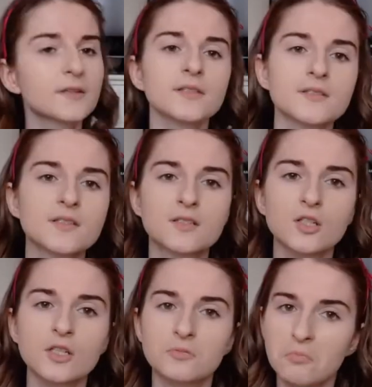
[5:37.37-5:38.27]
this is
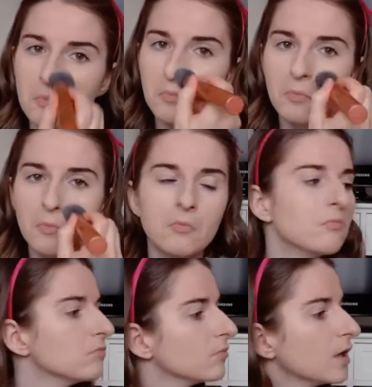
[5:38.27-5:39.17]
good.
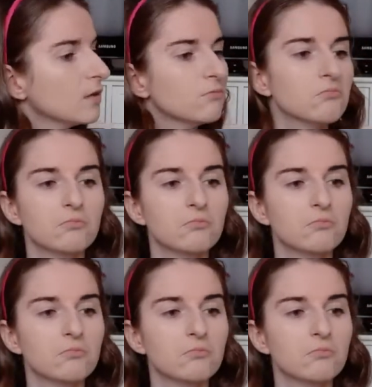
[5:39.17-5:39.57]
And